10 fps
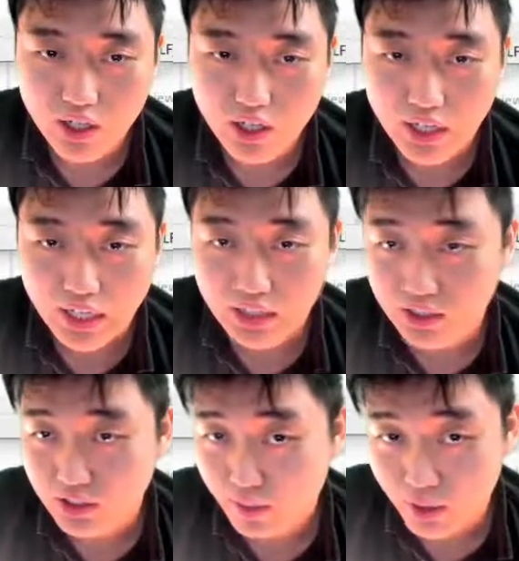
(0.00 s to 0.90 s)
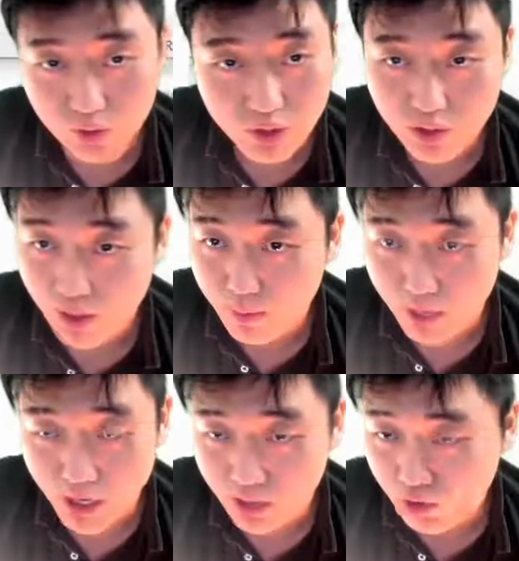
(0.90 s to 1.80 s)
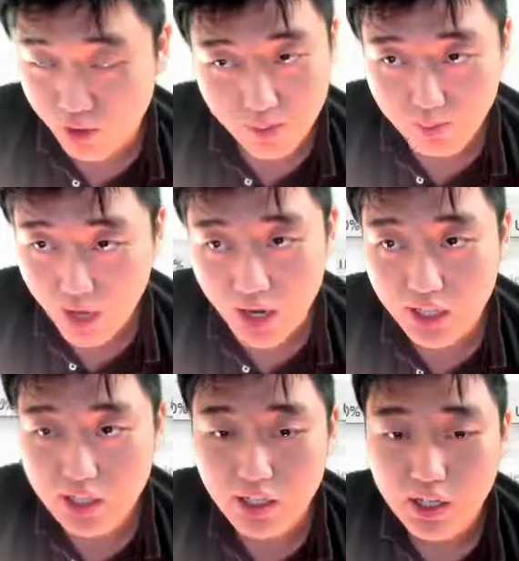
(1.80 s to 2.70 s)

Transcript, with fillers: a it's gonna be a really great product, a treatment product,